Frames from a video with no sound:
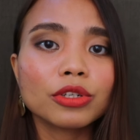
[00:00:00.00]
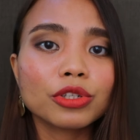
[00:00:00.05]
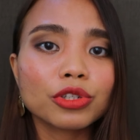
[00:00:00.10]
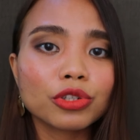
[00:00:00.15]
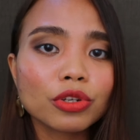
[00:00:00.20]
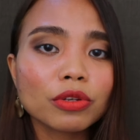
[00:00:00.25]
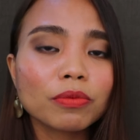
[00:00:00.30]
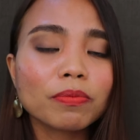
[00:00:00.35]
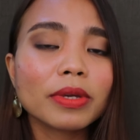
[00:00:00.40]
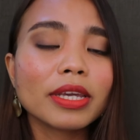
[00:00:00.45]

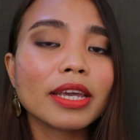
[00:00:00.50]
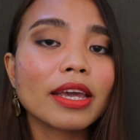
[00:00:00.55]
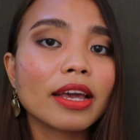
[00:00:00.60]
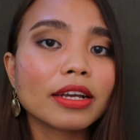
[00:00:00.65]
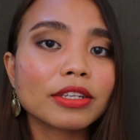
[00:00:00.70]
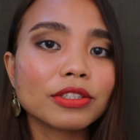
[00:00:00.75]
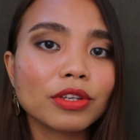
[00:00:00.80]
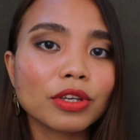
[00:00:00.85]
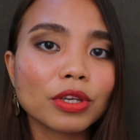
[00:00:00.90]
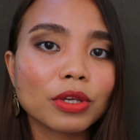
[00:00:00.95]
should be
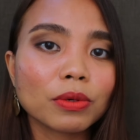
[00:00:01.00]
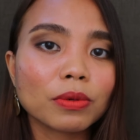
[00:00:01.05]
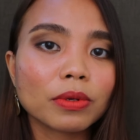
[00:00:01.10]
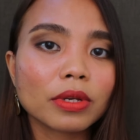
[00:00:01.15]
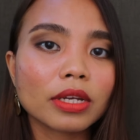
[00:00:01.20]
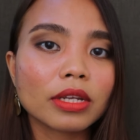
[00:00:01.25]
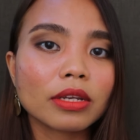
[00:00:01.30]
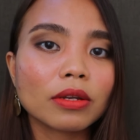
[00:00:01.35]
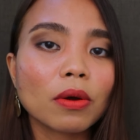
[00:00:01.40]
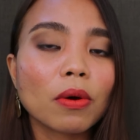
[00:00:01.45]

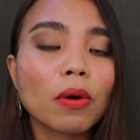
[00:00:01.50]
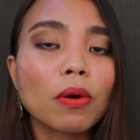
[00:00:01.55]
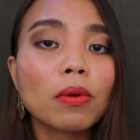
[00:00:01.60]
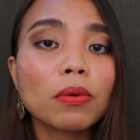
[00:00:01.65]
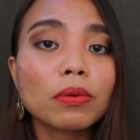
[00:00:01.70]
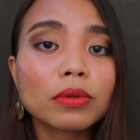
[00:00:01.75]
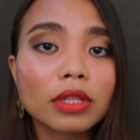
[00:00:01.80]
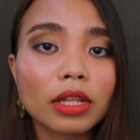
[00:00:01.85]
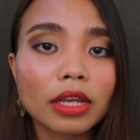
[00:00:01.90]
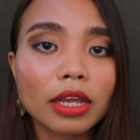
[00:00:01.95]
executed
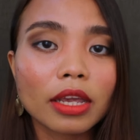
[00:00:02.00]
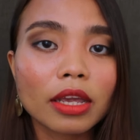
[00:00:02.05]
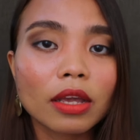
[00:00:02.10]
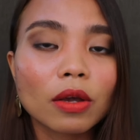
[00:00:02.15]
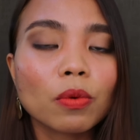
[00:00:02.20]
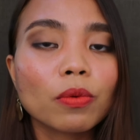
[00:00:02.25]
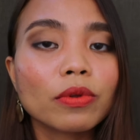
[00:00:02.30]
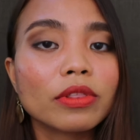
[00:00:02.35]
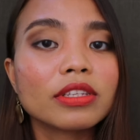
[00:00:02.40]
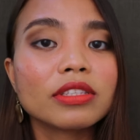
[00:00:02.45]

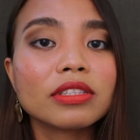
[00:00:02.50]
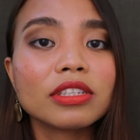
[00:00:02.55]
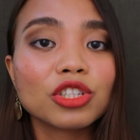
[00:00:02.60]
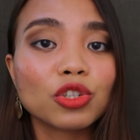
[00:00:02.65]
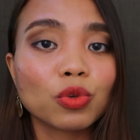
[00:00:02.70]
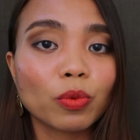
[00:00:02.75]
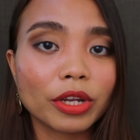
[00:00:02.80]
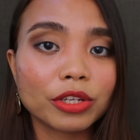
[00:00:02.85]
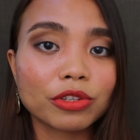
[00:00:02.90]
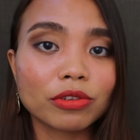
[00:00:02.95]
only when the
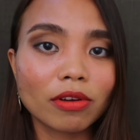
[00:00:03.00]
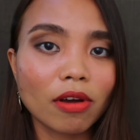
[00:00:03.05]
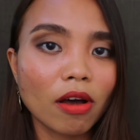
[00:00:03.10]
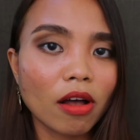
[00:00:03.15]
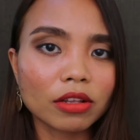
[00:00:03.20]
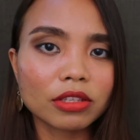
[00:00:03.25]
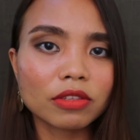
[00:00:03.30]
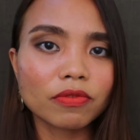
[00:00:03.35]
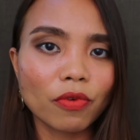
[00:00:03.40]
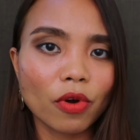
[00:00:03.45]
situation
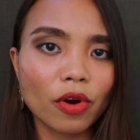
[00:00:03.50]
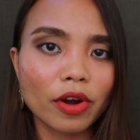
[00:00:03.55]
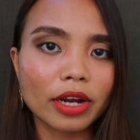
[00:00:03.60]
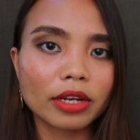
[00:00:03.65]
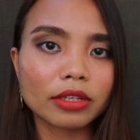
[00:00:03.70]
calls for